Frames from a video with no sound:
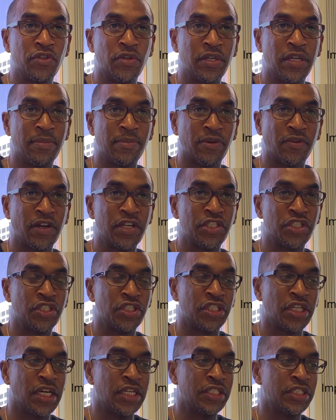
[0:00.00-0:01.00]
to an immigration
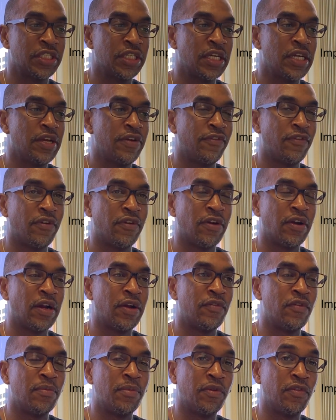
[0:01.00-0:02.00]
judge for a
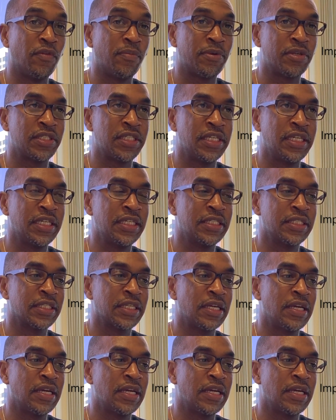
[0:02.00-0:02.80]
removal proceedings.